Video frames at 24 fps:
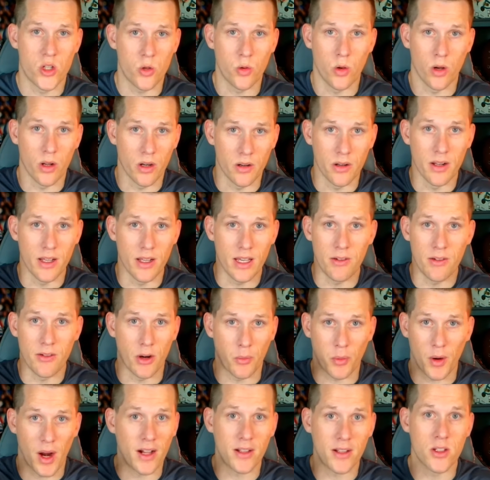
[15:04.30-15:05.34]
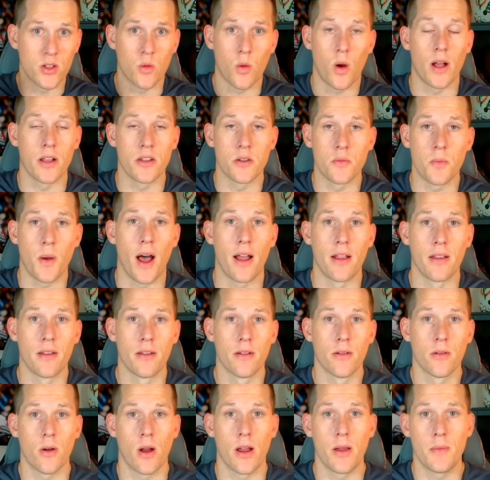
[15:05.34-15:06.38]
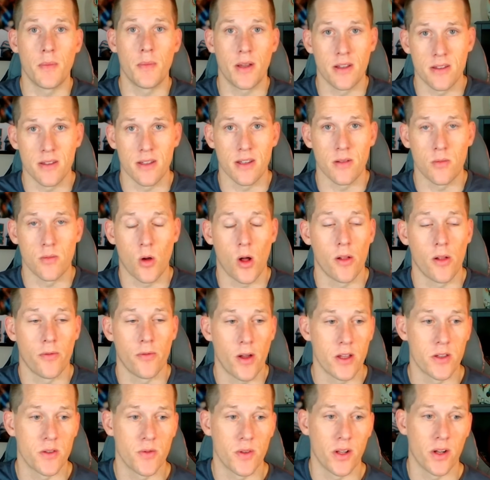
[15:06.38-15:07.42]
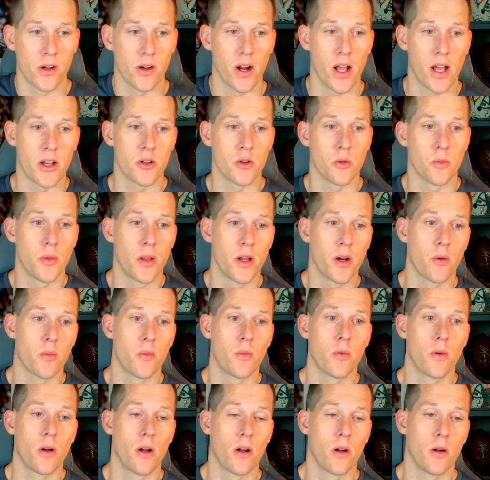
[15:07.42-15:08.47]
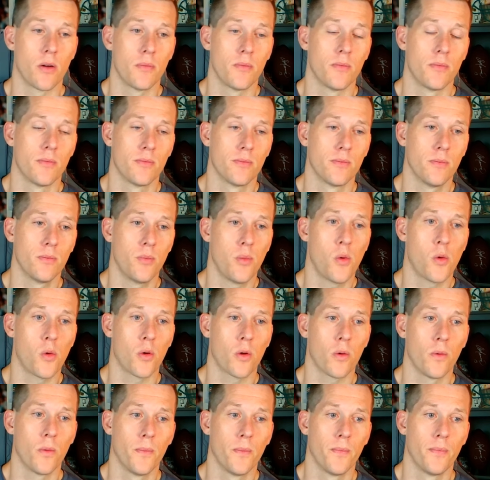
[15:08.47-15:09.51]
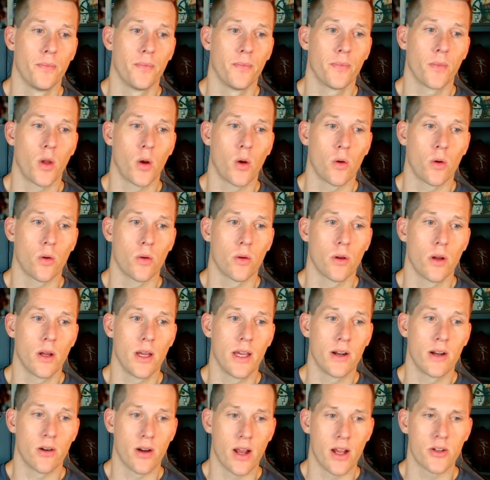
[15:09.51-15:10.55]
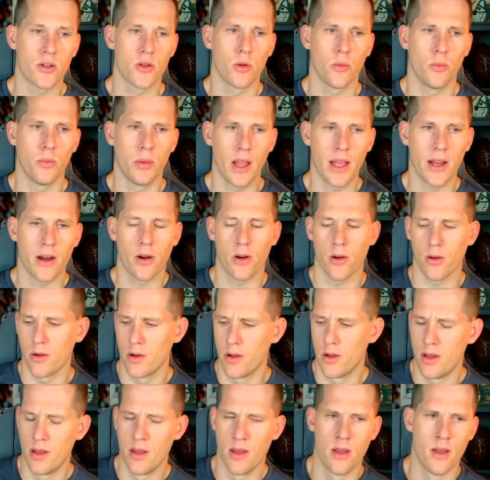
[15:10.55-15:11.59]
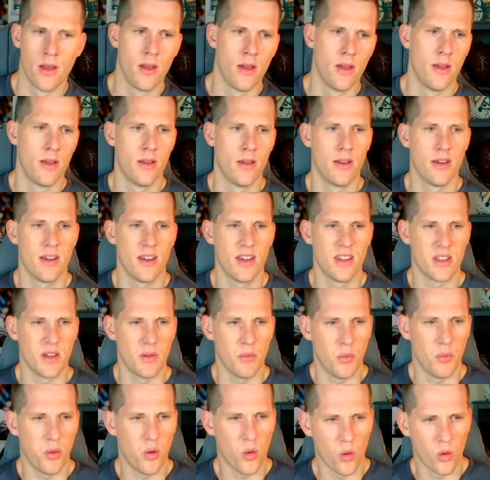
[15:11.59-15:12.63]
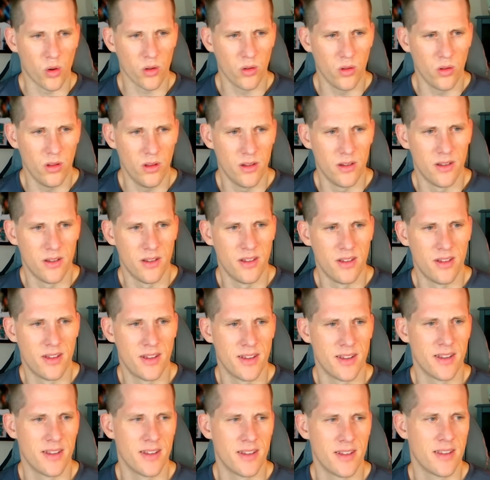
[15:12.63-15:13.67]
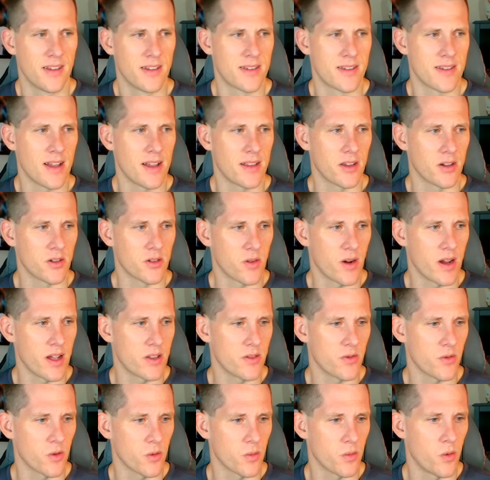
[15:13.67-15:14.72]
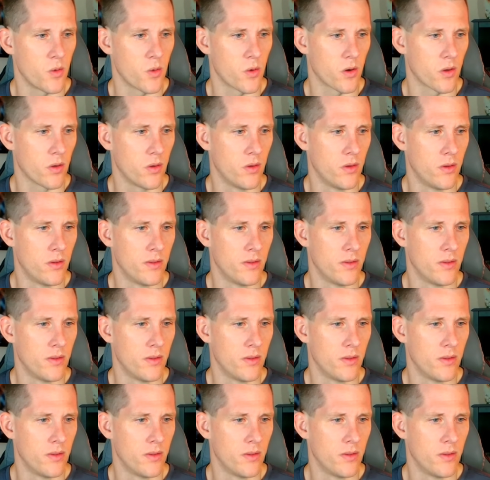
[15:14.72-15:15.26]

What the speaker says: you even a practice squad spot, right? Because he qualifies for the international player portal or international player. Is it portal? It's not the transfer portal.